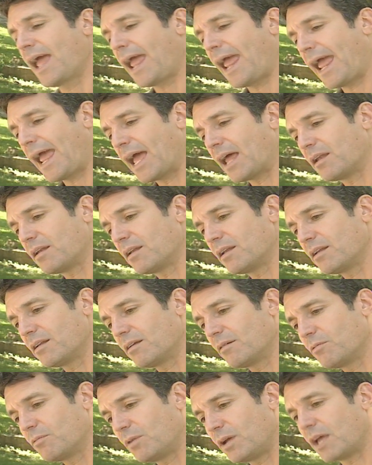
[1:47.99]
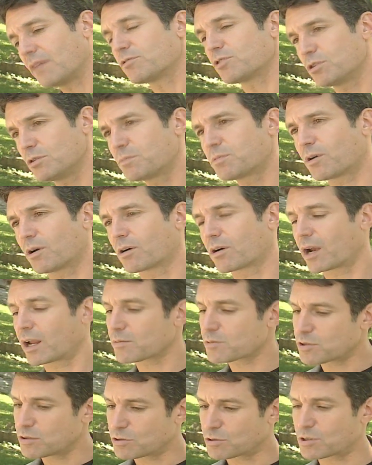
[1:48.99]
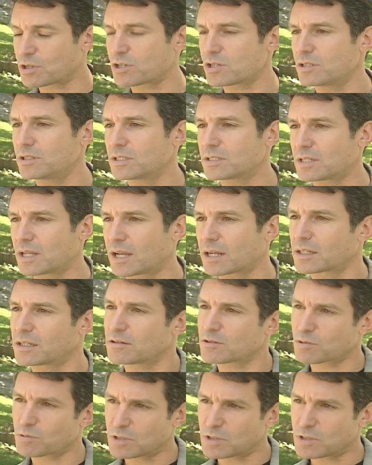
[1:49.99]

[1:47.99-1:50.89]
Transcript: And we have two programs, Nutrition Detectives,